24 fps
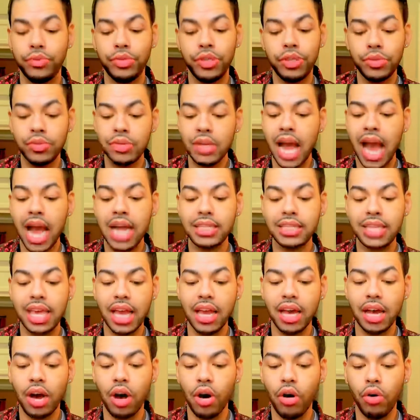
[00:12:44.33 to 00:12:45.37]
Do not
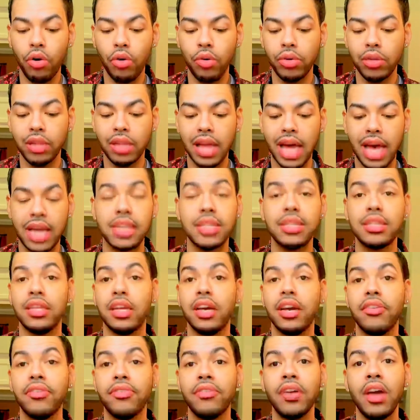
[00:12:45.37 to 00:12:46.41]
take a whole lot of
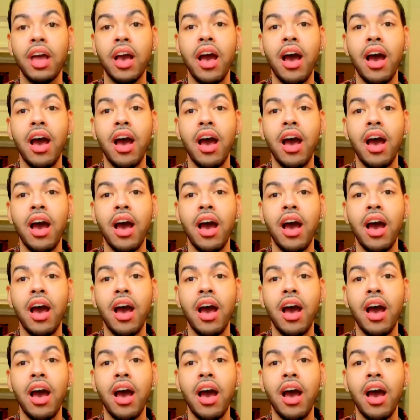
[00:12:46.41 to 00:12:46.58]
stuff.